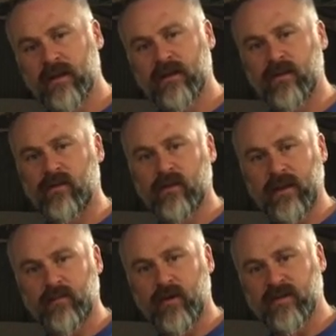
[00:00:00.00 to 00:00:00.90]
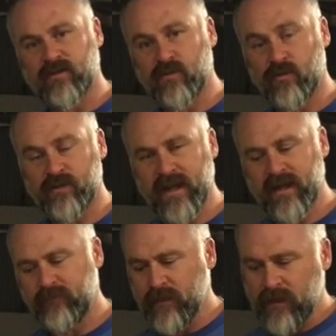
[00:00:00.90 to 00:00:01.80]
let the pieces cool
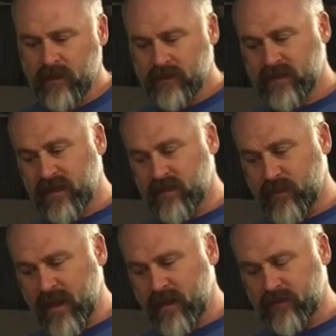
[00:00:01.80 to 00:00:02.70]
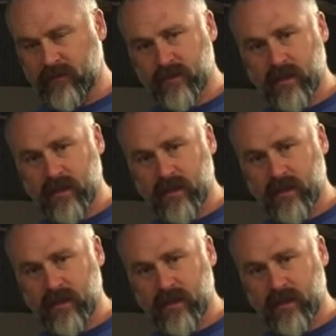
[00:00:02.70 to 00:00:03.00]
down, take them out,